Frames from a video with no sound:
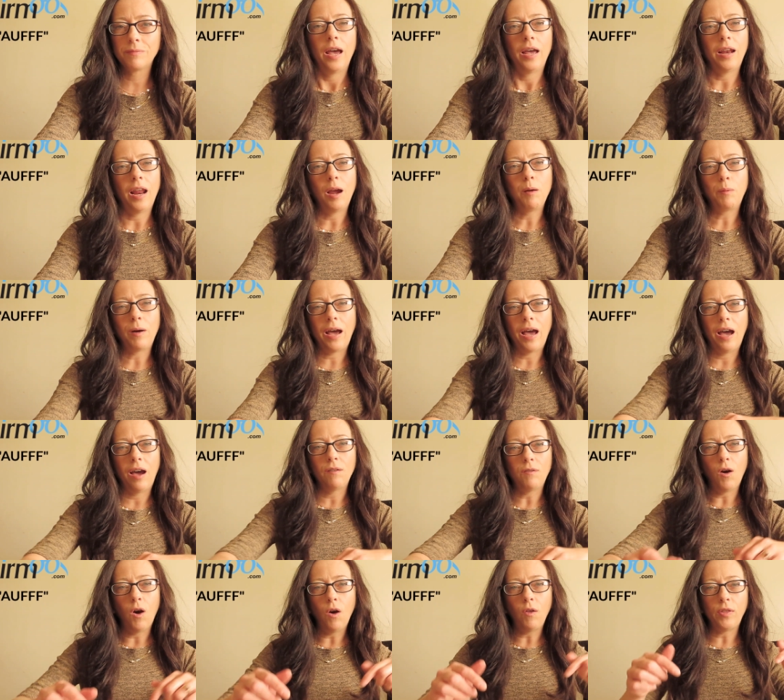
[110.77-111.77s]
And I will
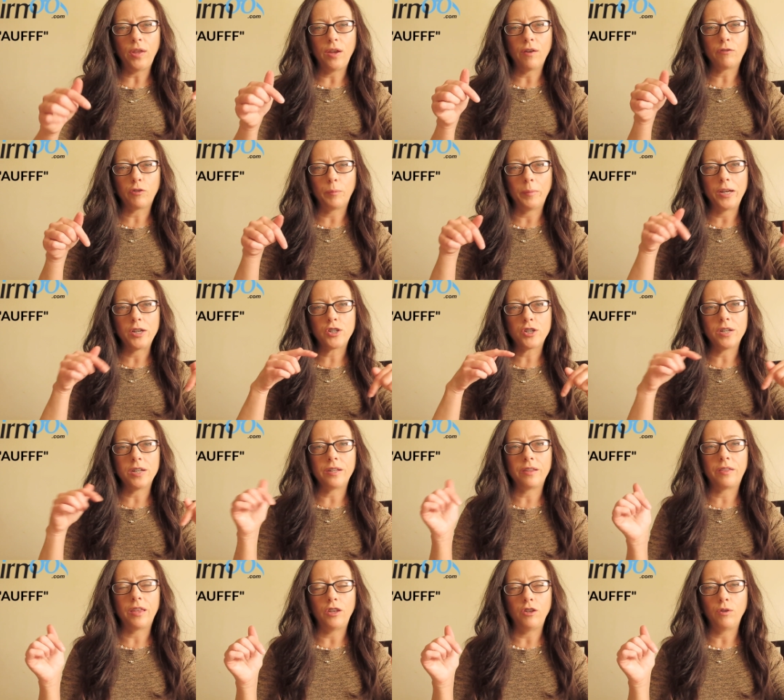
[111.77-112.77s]
have all the
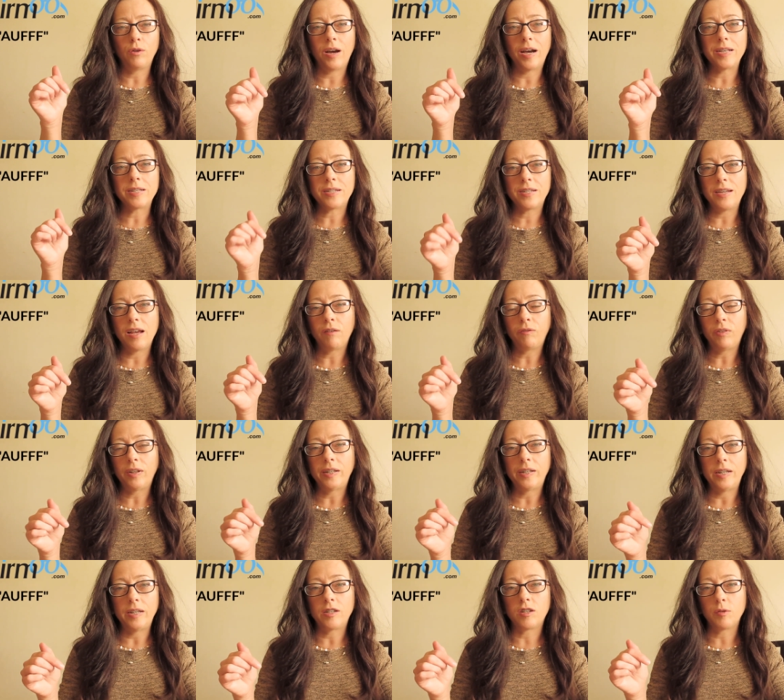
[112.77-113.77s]
information that you guys
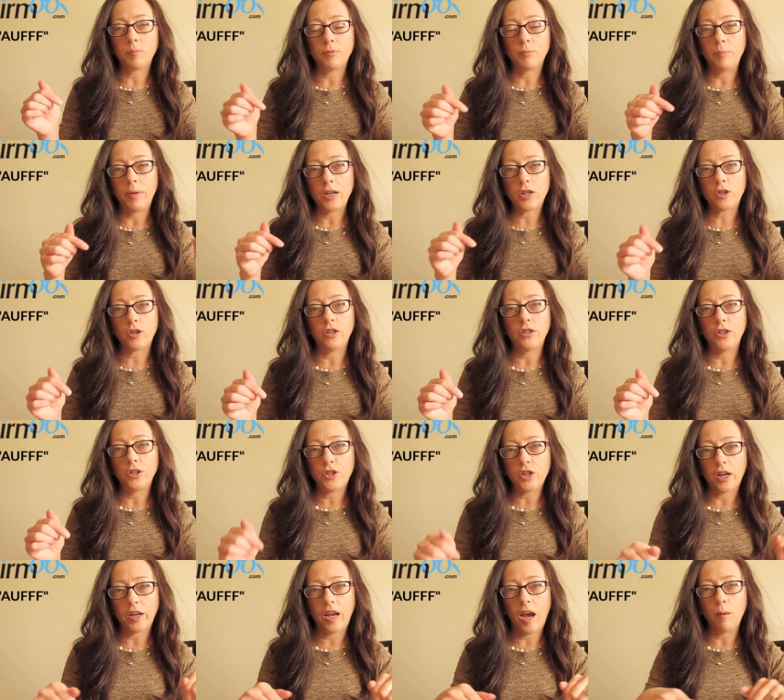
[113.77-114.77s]
definitely need to make sure that you
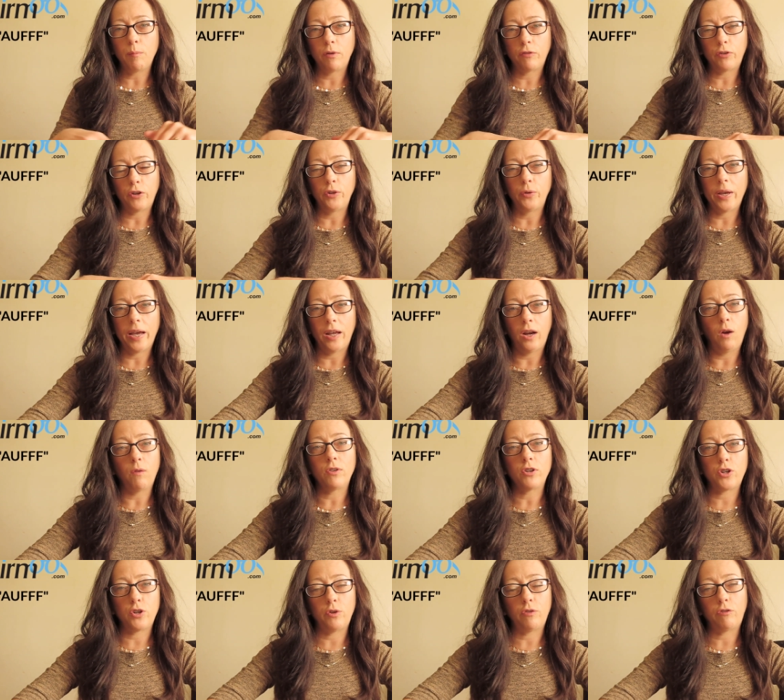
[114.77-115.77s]
check out before you head
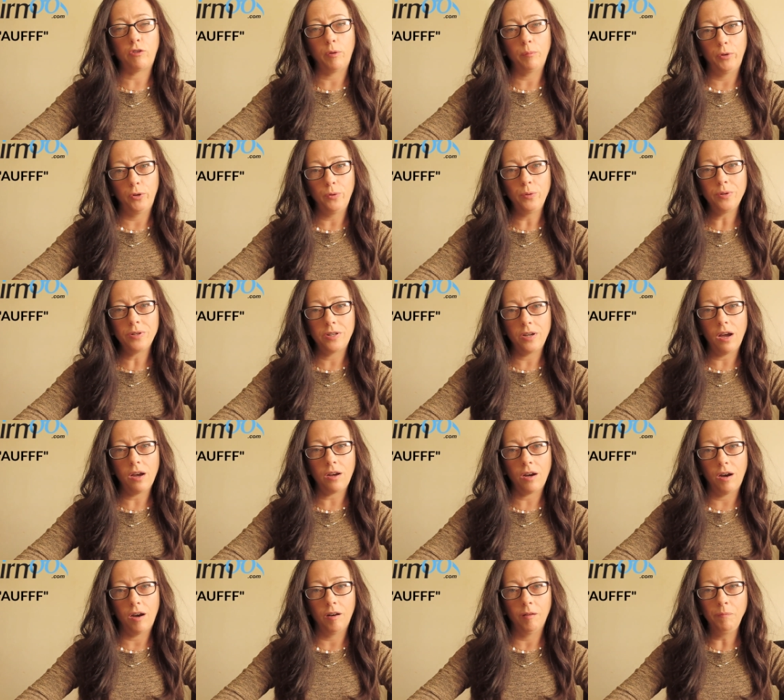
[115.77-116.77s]
over to
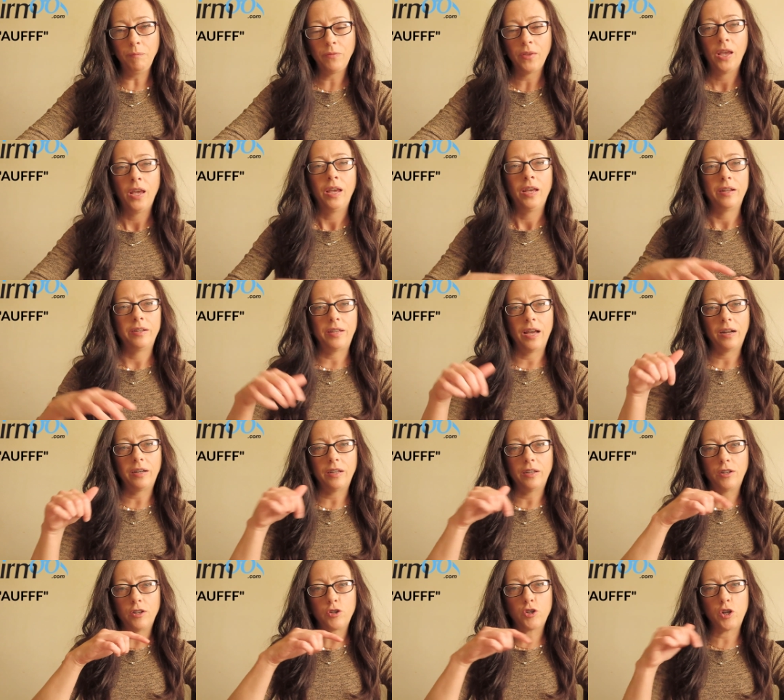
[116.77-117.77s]
firmoo.com down in
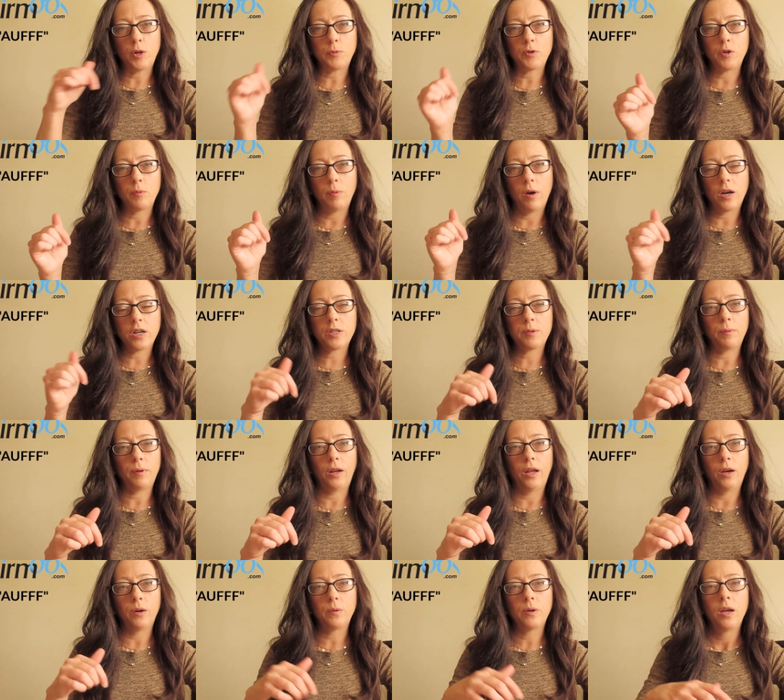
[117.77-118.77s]
the description box
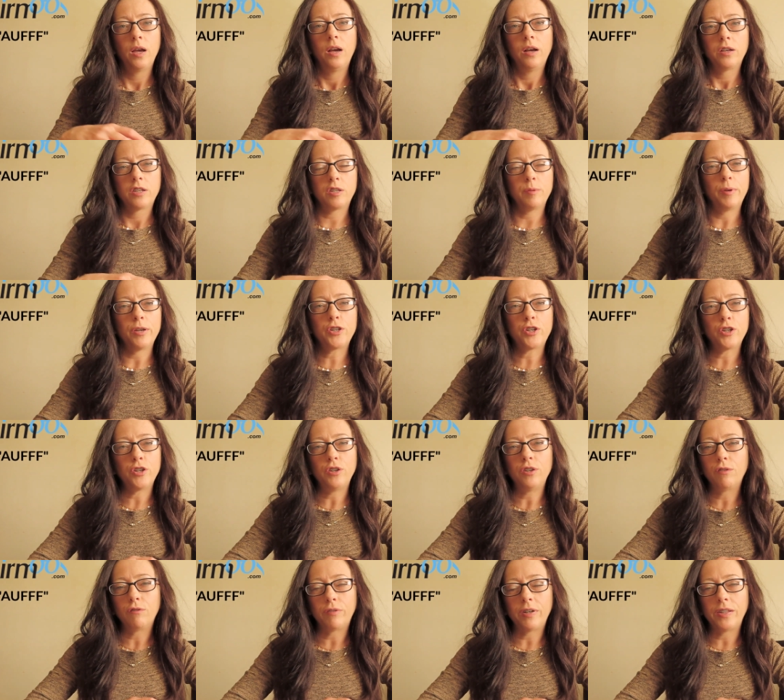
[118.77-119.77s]
below. So make sure
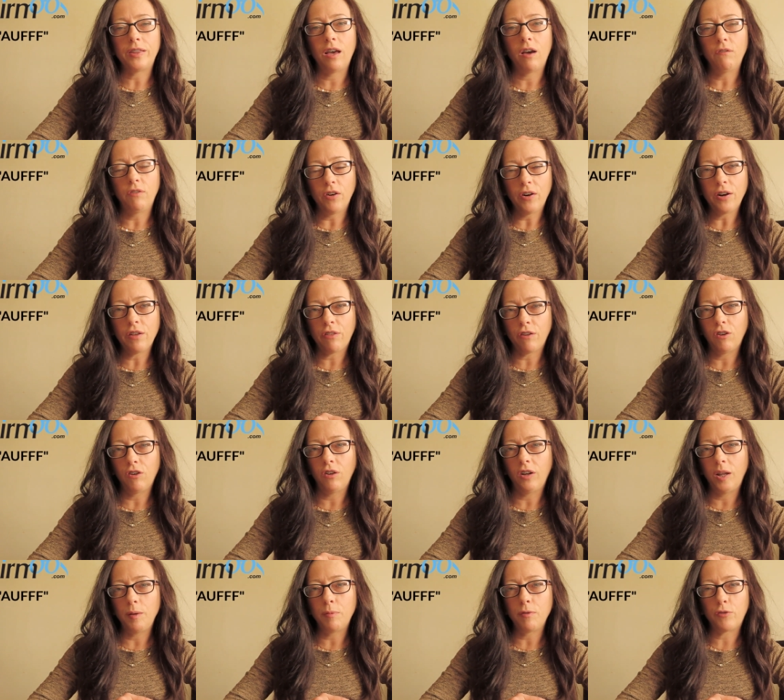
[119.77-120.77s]
you read that very
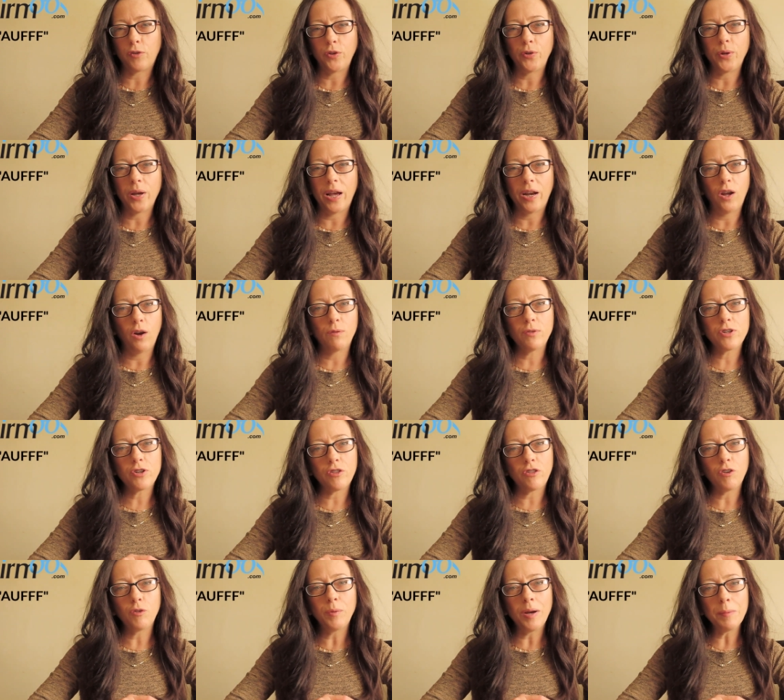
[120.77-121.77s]
thoroughly before you head over to
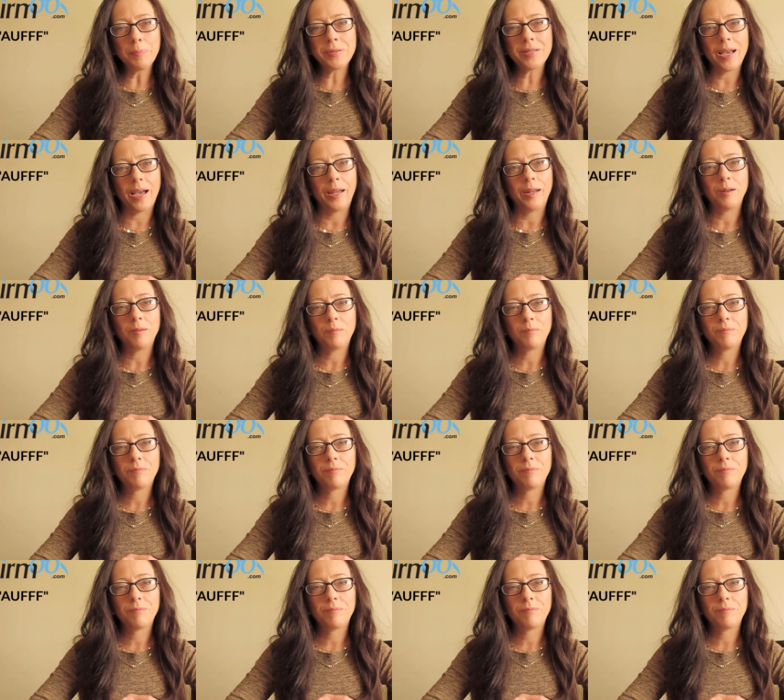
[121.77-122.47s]
their website.